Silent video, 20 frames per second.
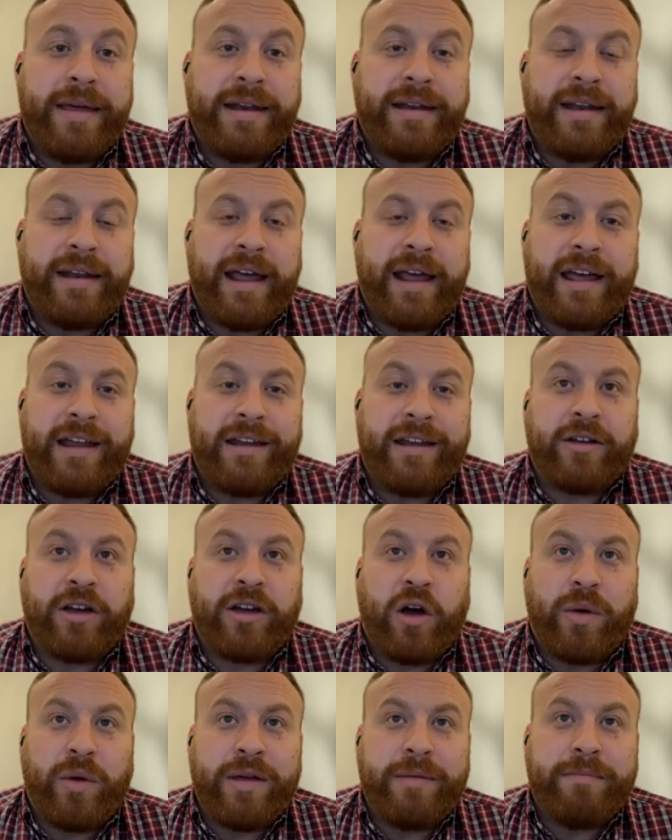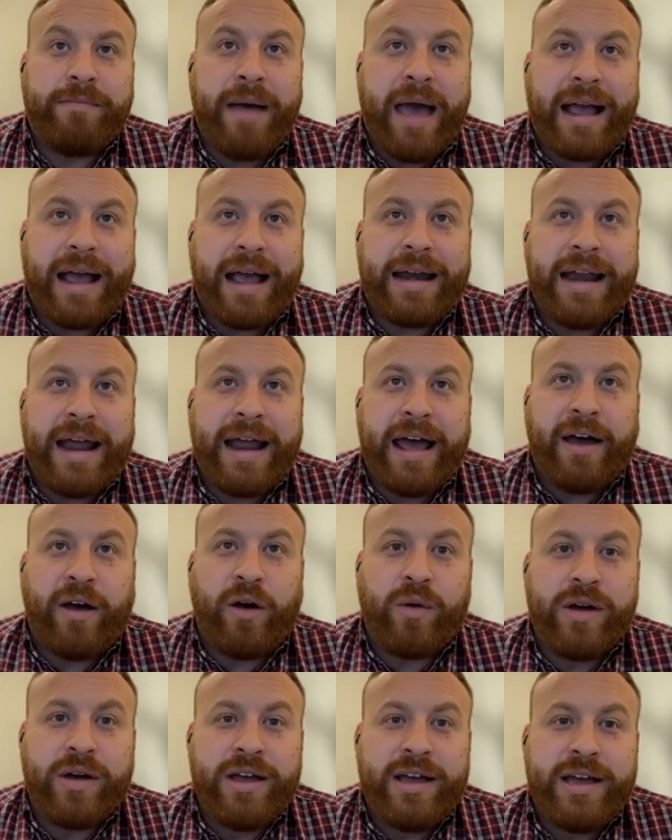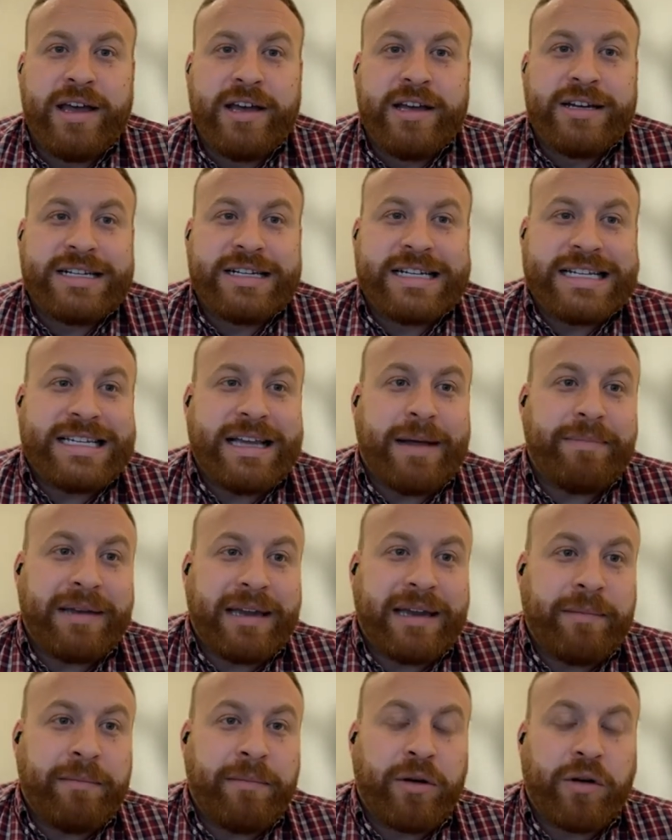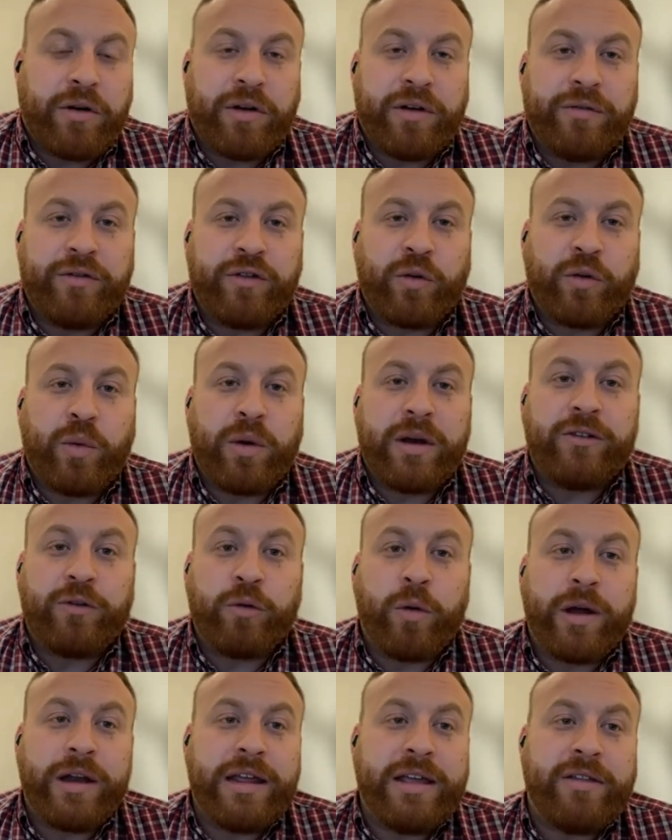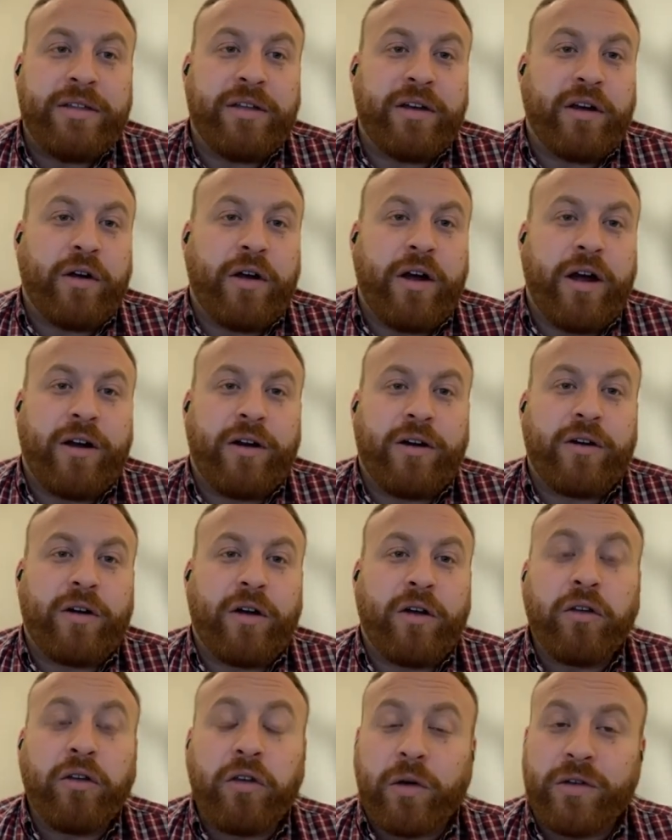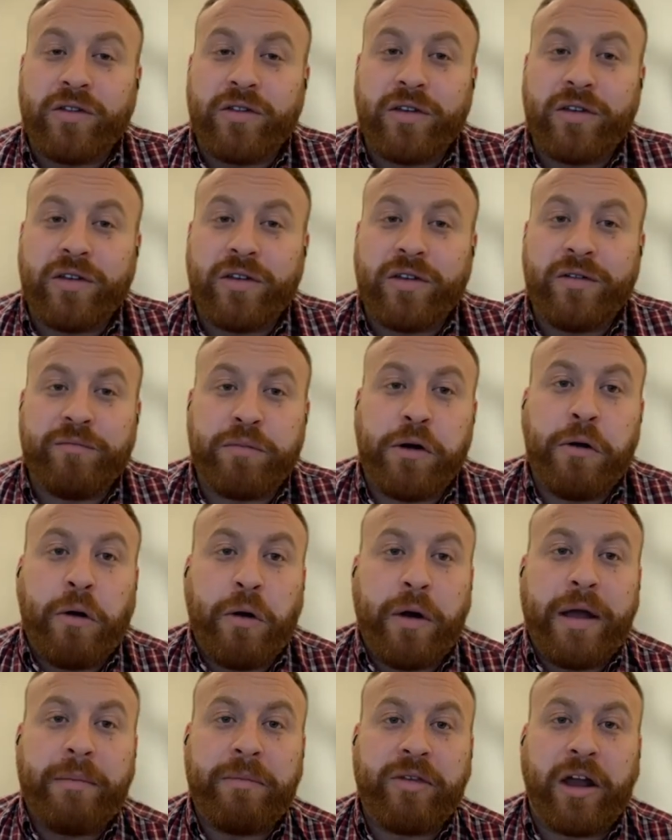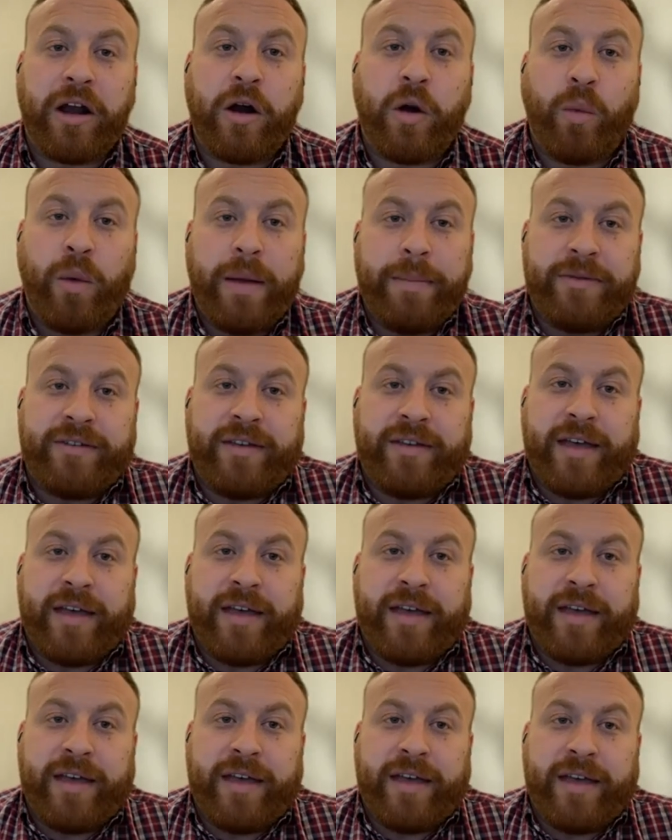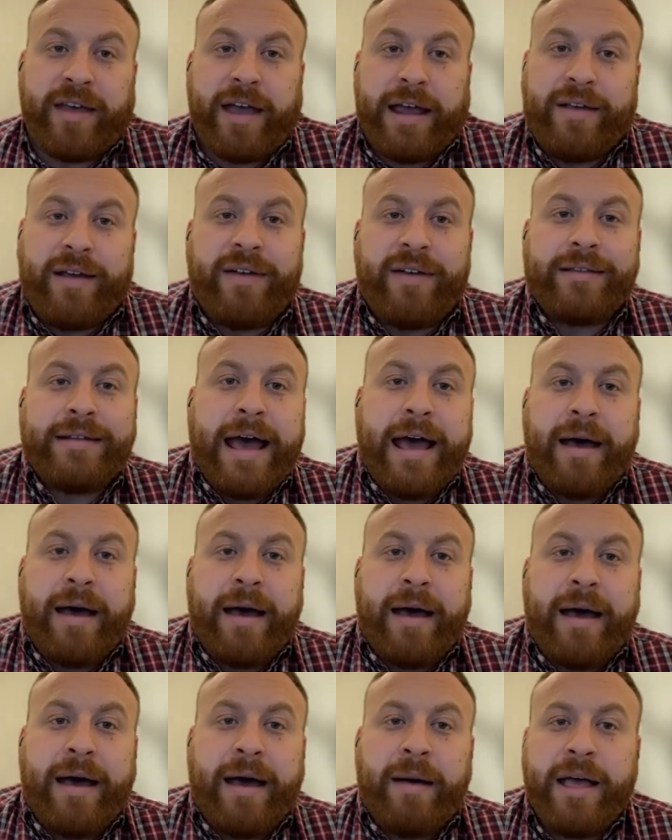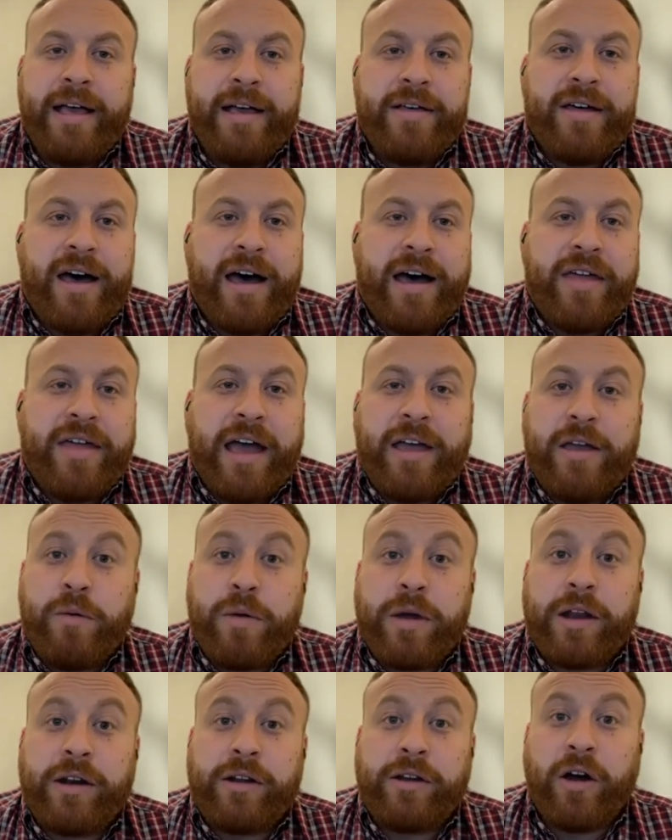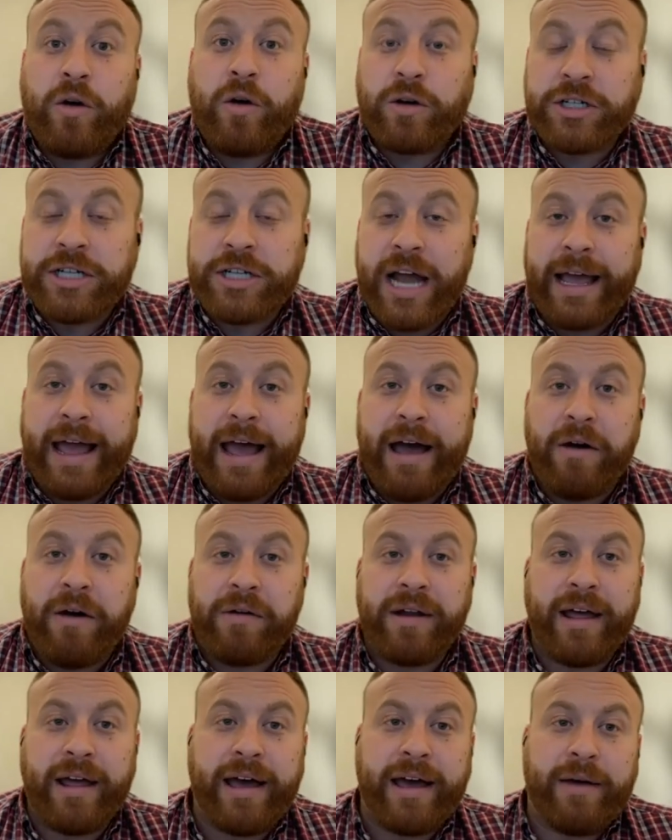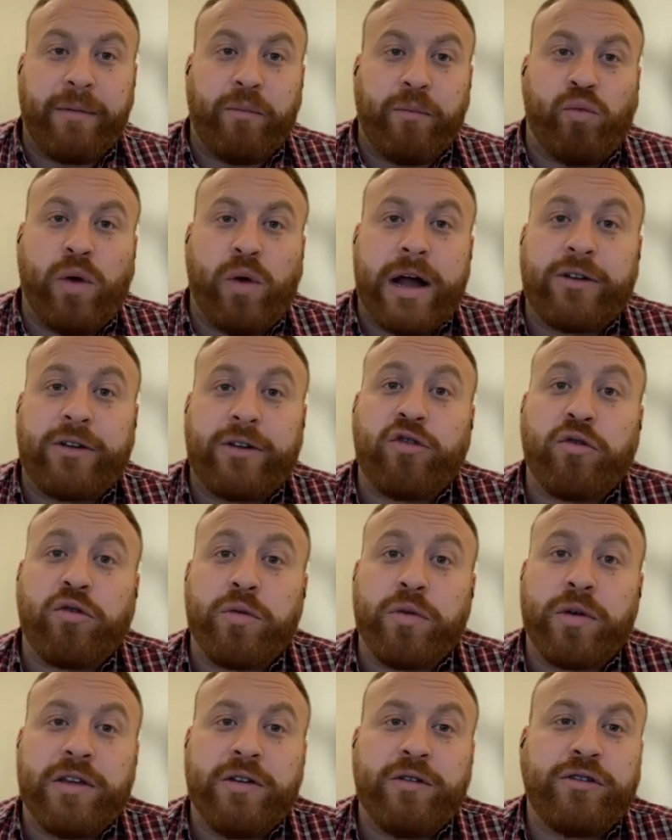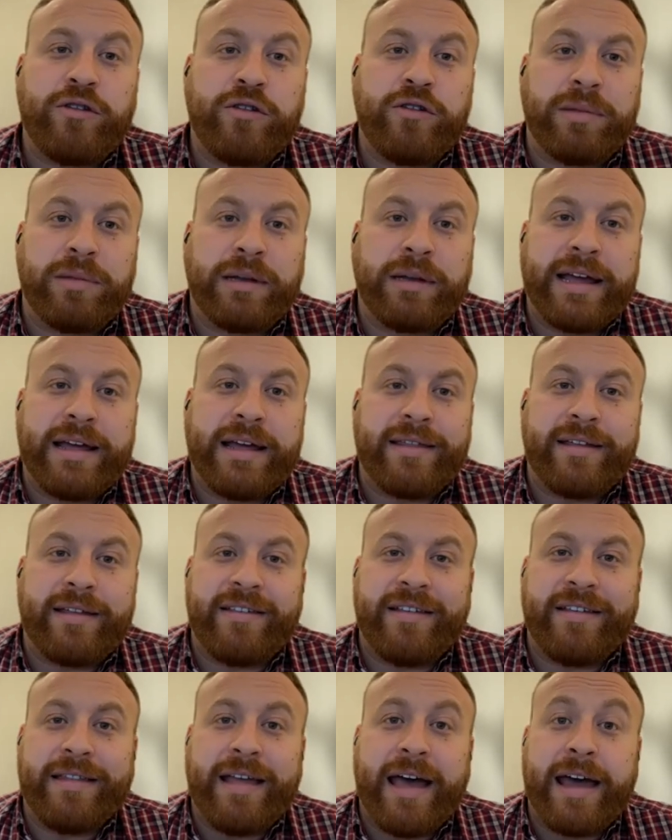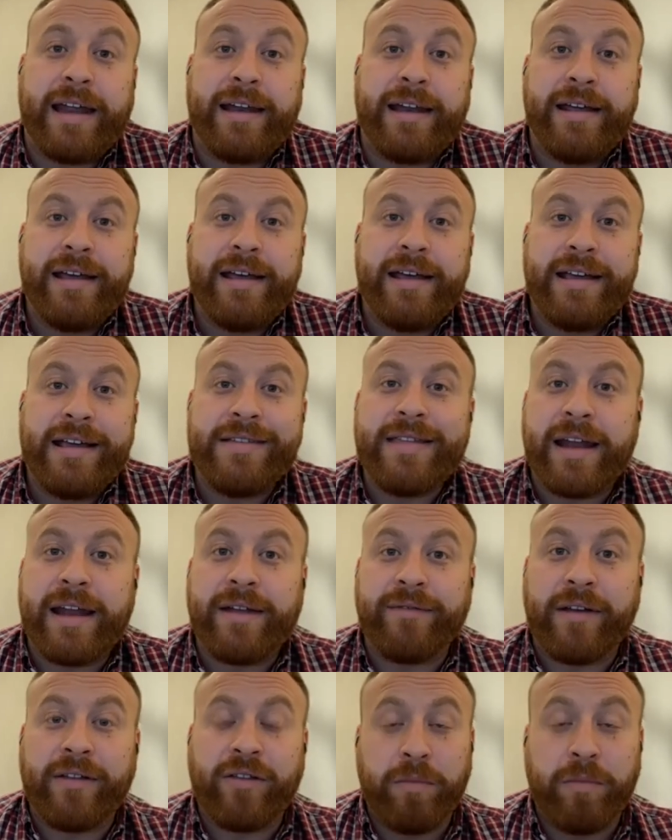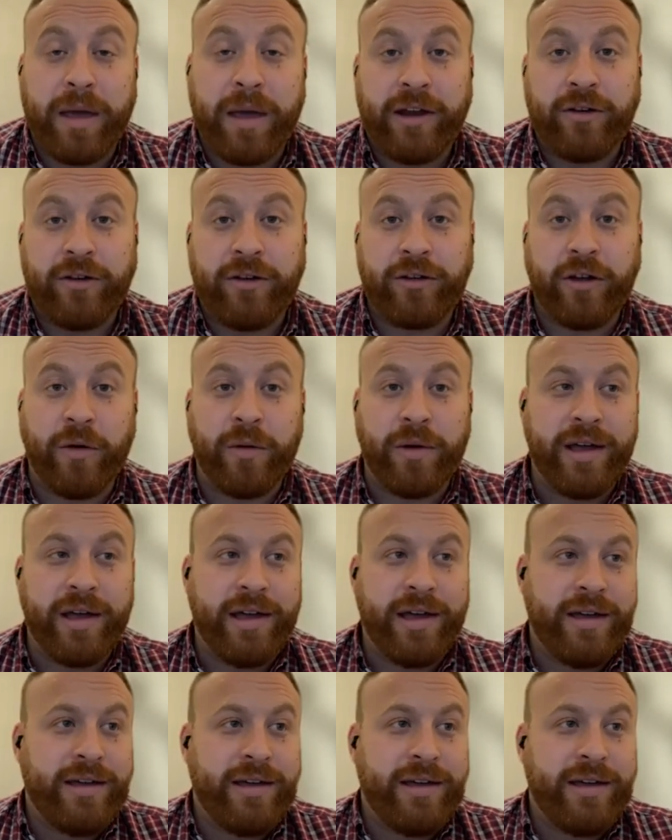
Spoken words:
And going back now to September of 2020, there are all sorts of programs on our website in the events tab that you can go check out, walk through a YouTube link that's in that events page. So